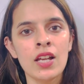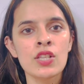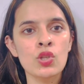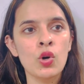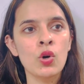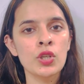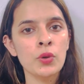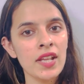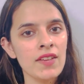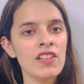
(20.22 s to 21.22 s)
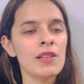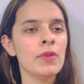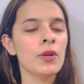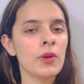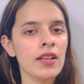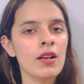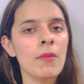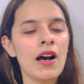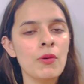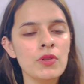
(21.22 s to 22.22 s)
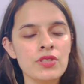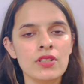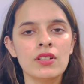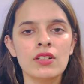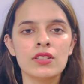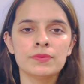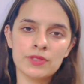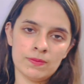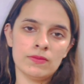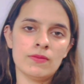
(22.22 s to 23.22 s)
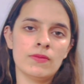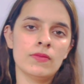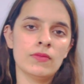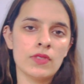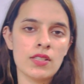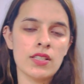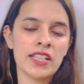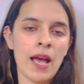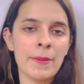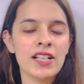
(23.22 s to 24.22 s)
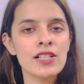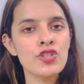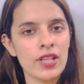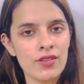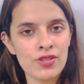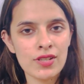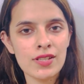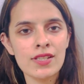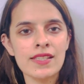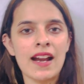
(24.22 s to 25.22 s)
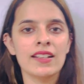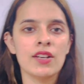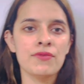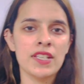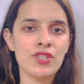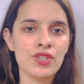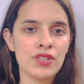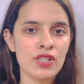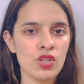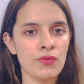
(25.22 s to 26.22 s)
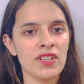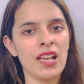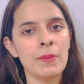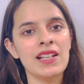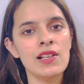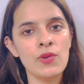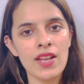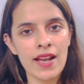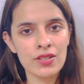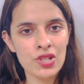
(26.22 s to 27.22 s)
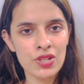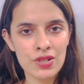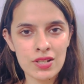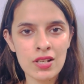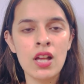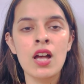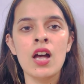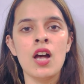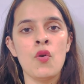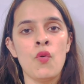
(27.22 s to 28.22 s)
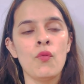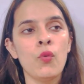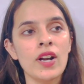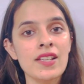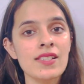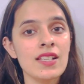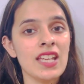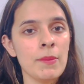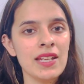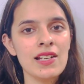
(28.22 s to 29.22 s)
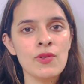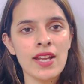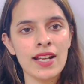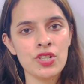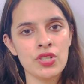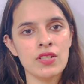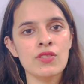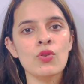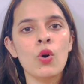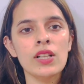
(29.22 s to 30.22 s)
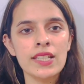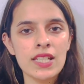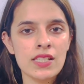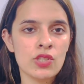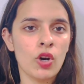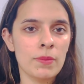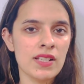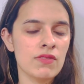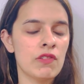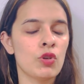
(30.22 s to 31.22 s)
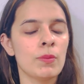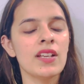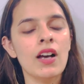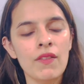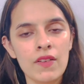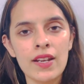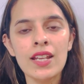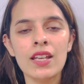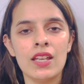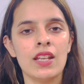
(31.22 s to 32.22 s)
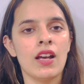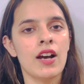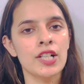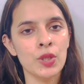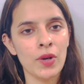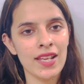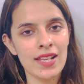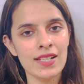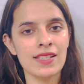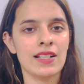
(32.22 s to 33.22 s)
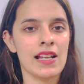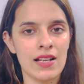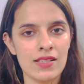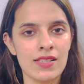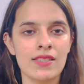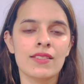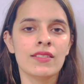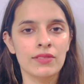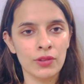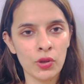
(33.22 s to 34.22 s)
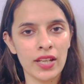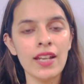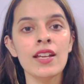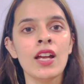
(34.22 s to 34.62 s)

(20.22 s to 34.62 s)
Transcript: So, today we'll be doing about the chemical changes and the features of a chemical reaction, what is a chemical reaction. So all these topics we would be covering in our today's class. Okay,